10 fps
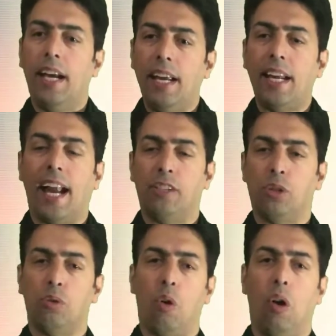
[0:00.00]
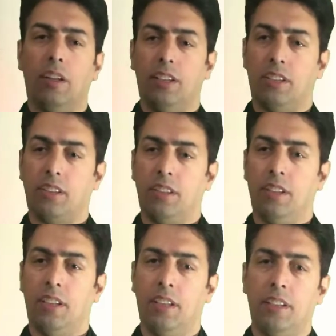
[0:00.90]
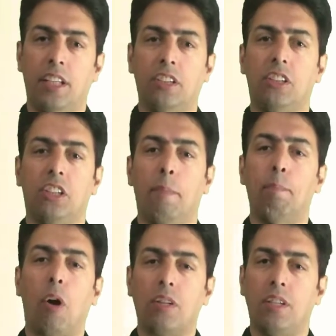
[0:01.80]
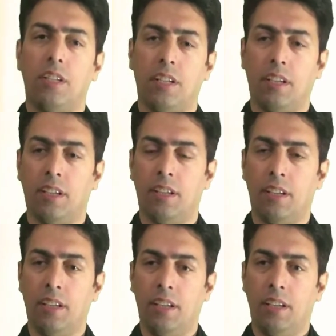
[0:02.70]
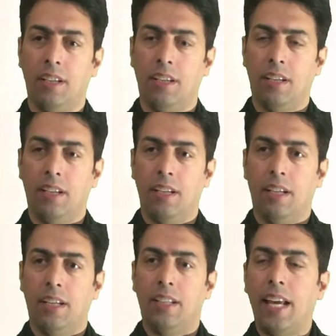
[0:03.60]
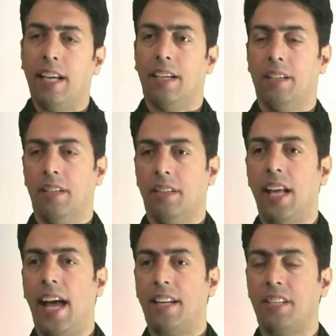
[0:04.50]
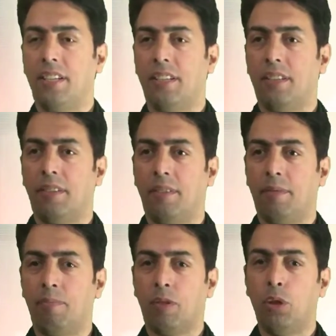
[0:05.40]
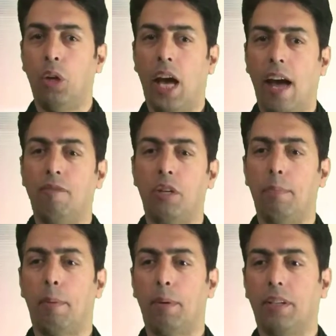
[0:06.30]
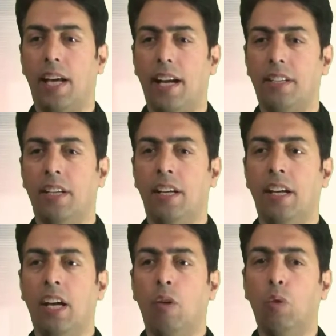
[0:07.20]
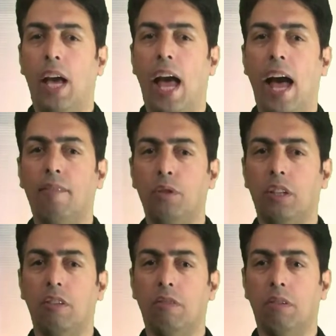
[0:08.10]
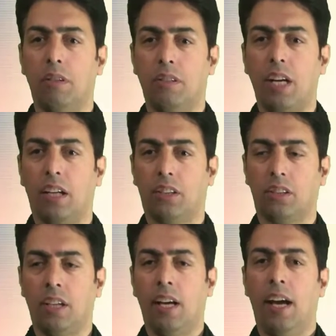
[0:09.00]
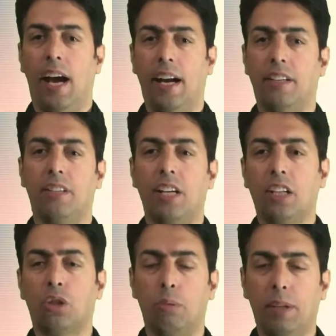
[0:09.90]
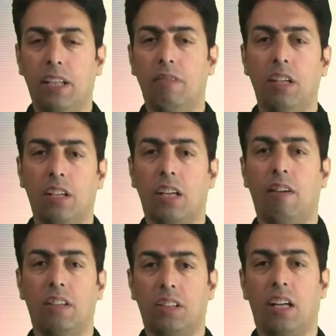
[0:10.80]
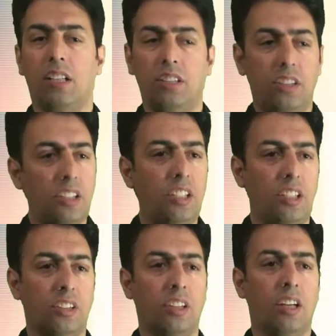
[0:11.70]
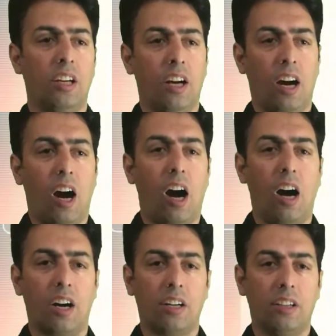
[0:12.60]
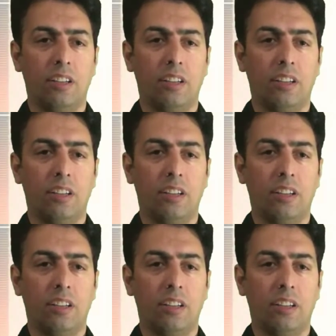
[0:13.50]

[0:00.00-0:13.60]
in addition to all this, there is this important thing that you have to remember, that we have to give drugs, and the drugs to be given in Kawasaki's disease are